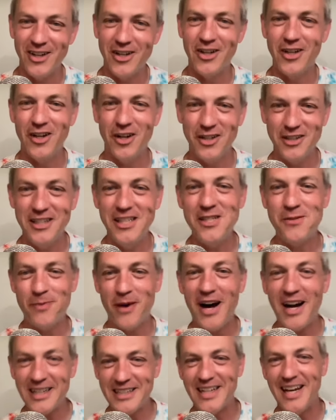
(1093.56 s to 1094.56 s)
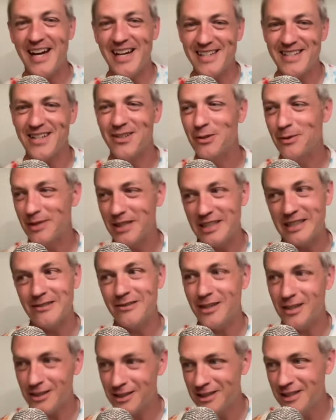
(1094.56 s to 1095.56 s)
on, on these podcasts, I would be like,
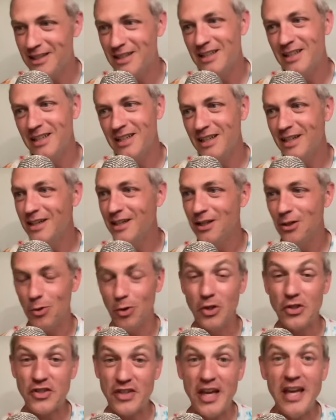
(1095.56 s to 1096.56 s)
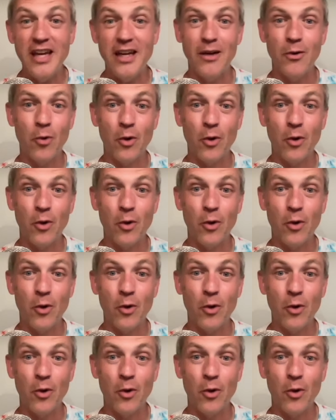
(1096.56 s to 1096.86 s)
well, we'll see.